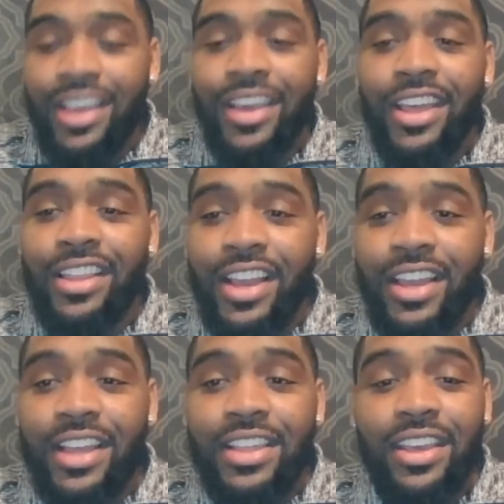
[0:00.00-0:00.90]
And like I
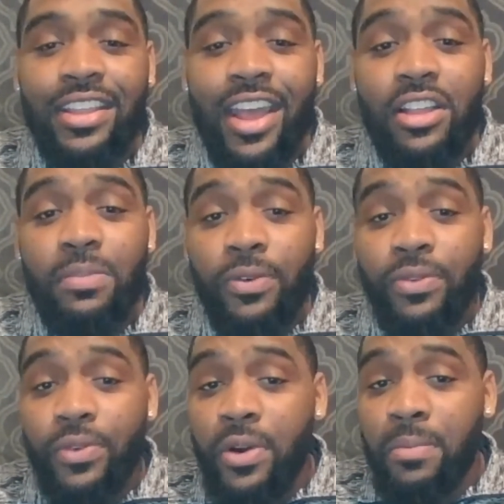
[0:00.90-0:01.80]
said, that is
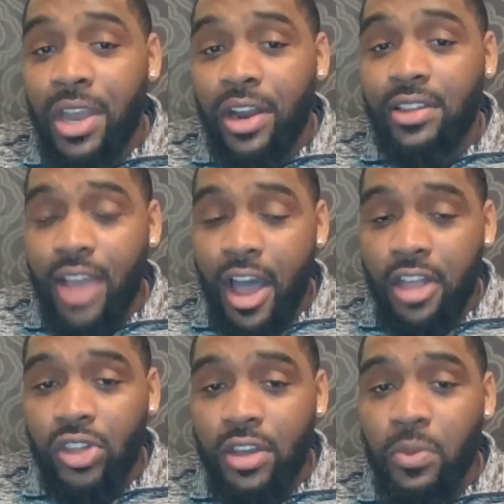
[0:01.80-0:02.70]
before merit
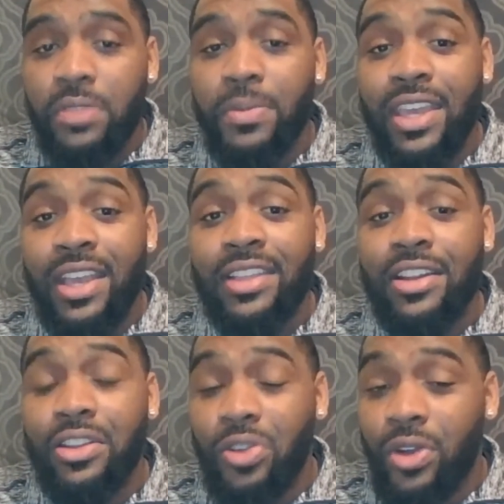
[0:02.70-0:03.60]
scholarship, which begins
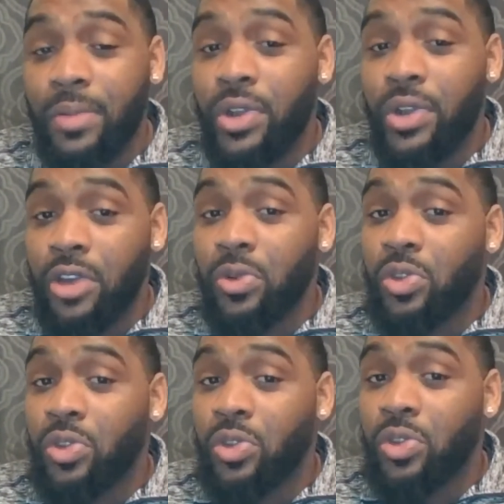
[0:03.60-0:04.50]
at a 3.0
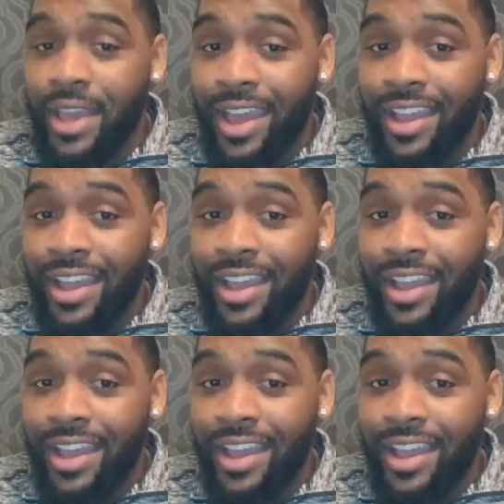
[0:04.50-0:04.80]
GPA.